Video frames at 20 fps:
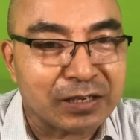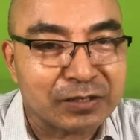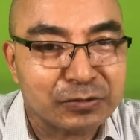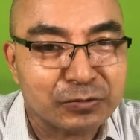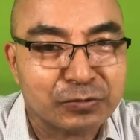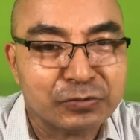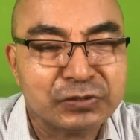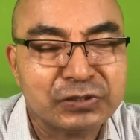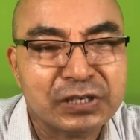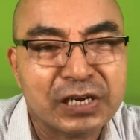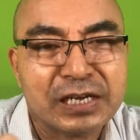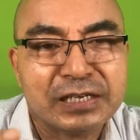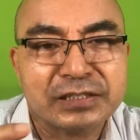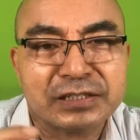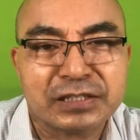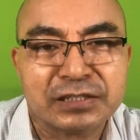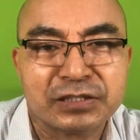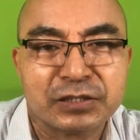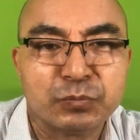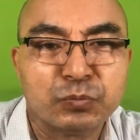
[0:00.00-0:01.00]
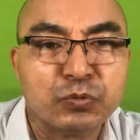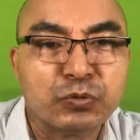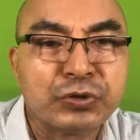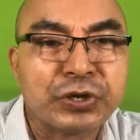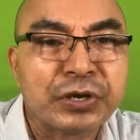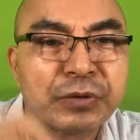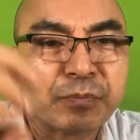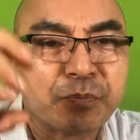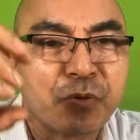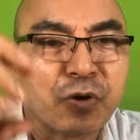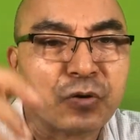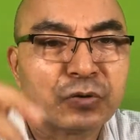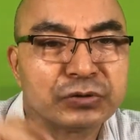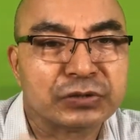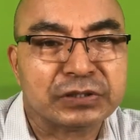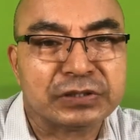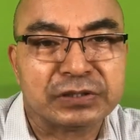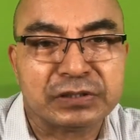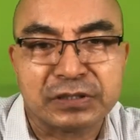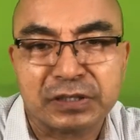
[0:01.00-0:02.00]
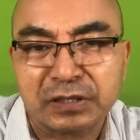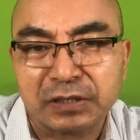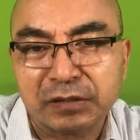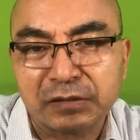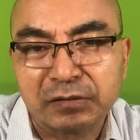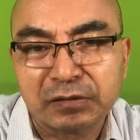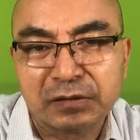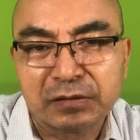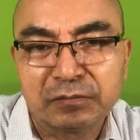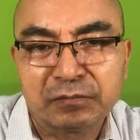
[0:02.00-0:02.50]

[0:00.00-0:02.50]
Tonsilla is just a mooring post in the,